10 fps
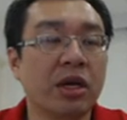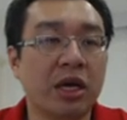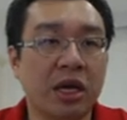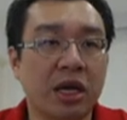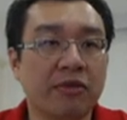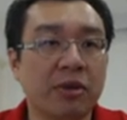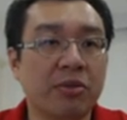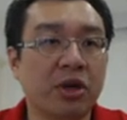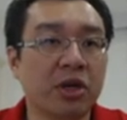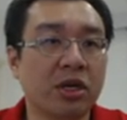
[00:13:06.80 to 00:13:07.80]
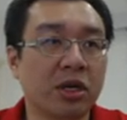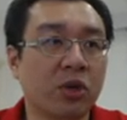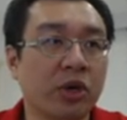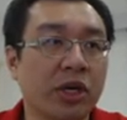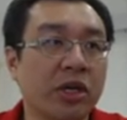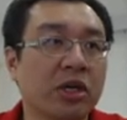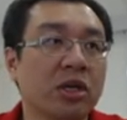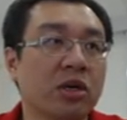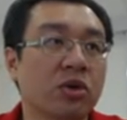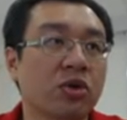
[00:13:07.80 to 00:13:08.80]
and after block the queen,
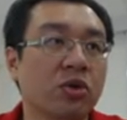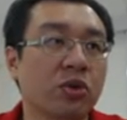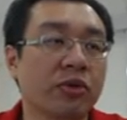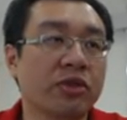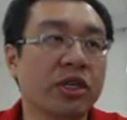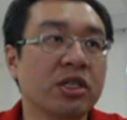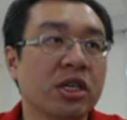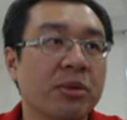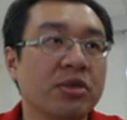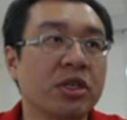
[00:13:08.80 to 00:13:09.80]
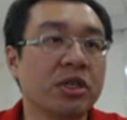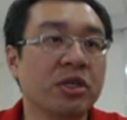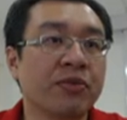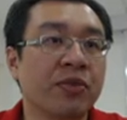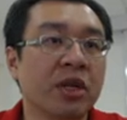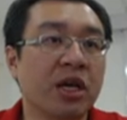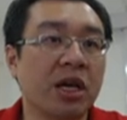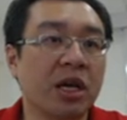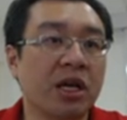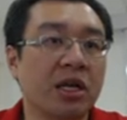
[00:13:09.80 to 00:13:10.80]
the rook will just capture,
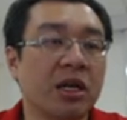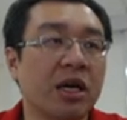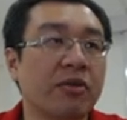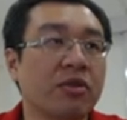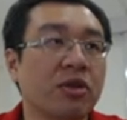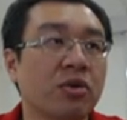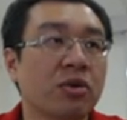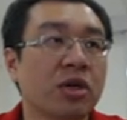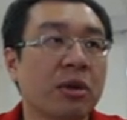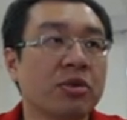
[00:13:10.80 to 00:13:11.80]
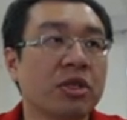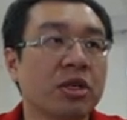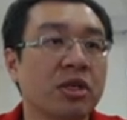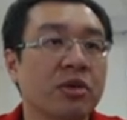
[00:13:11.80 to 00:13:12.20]
and after rook capture,